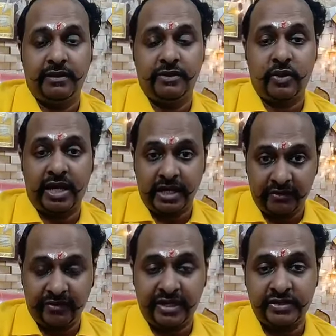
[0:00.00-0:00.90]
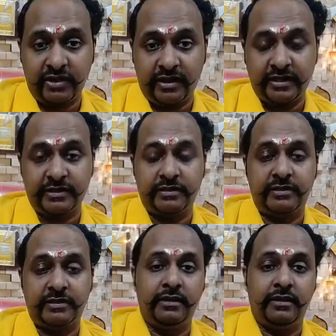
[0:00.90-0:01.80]
to identify disorders
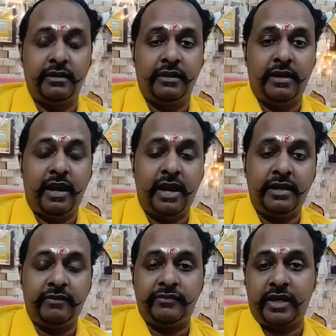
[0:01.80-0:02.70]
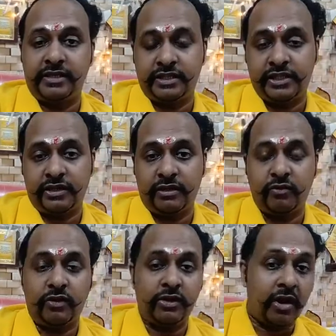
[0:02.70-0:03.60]
and if the other children
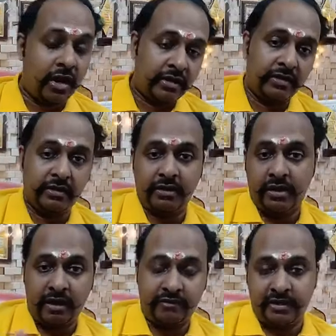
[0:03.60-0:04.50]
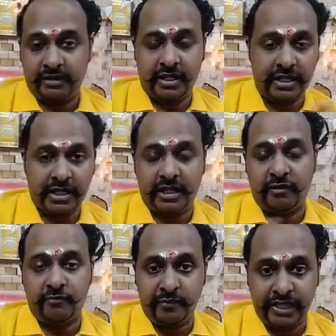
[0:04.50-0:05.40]
who are not having any kind
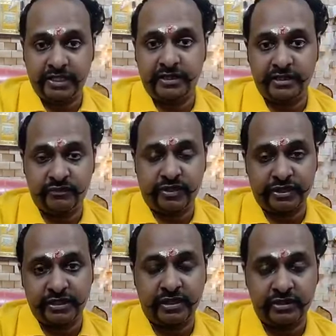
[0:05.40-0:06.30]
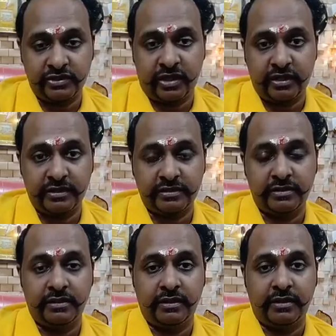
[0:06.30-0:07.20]
of major dysfunctions or disorders
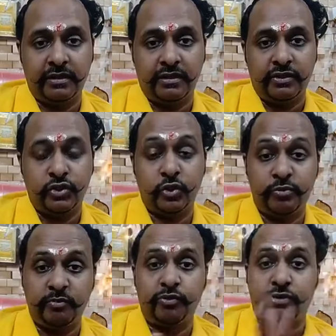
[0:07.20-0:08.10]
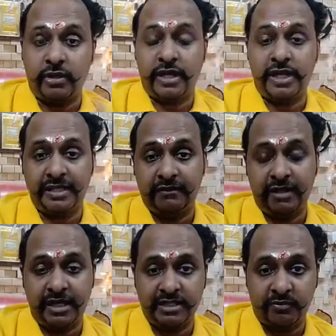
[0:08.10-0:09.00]
should be put on health and
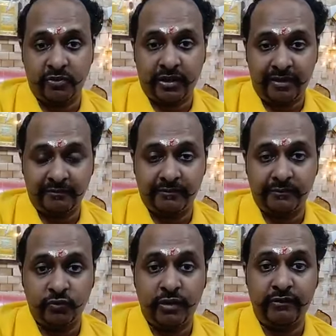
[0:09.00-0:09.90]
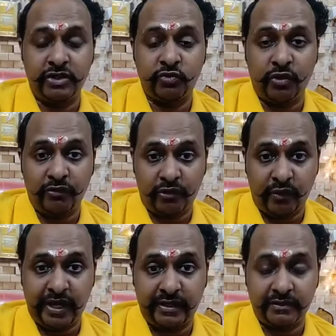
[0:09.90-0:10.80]
wellness program. Whoever is
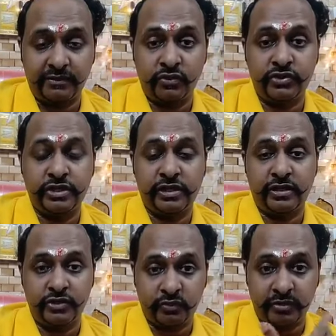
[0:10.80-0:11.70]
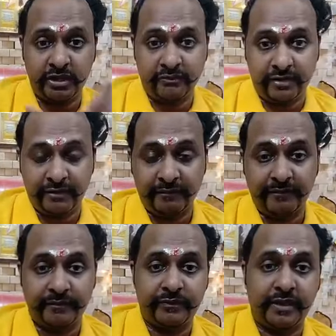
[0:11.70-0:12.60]
overweight, those children should be given
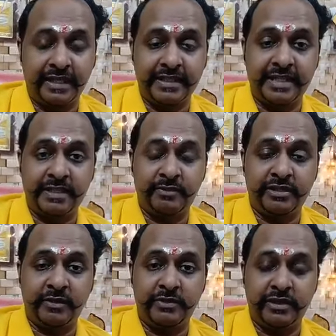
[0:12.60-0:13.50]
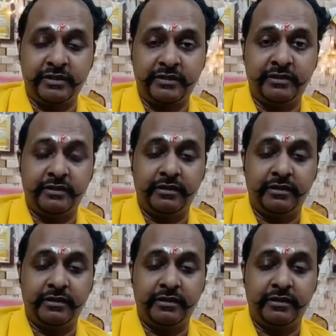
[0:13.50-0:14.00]
exercise prescriptions.